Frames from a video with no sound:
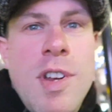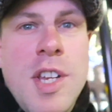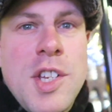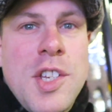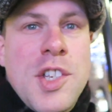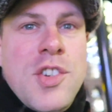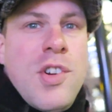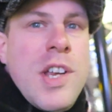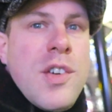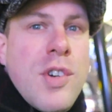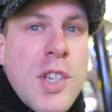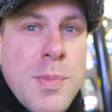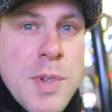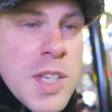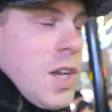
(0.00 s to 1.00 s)
Regent Street
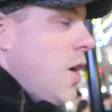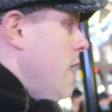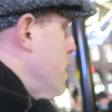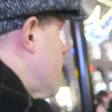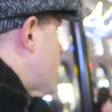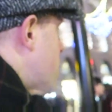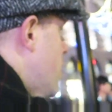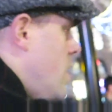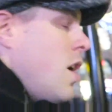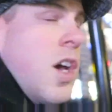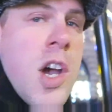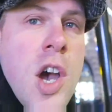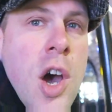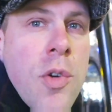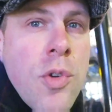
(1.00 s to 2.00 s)
Christmas lights
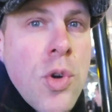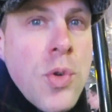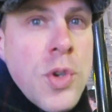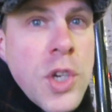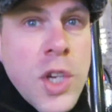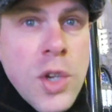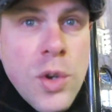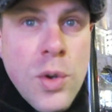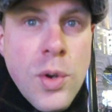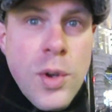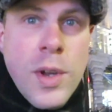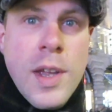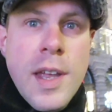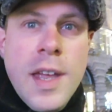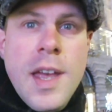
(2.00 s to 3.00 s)
are all new
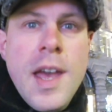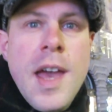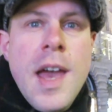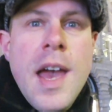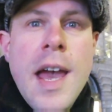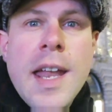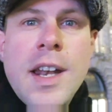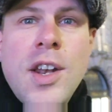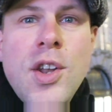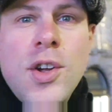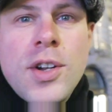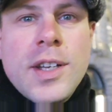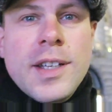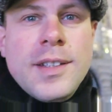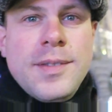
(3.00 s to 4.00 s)
and
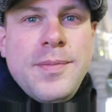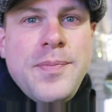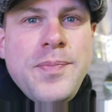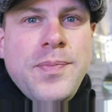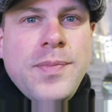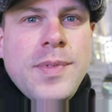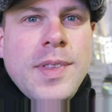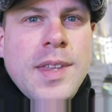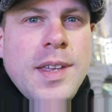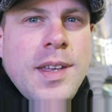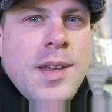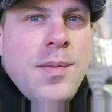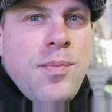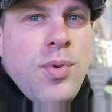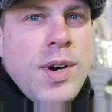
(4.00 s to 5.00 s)
look
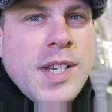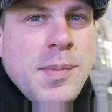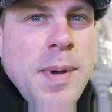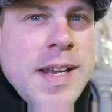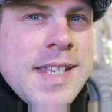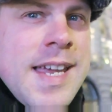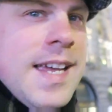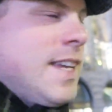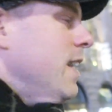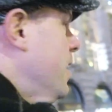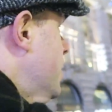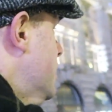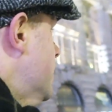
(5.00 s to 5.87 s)
pretty spectacular.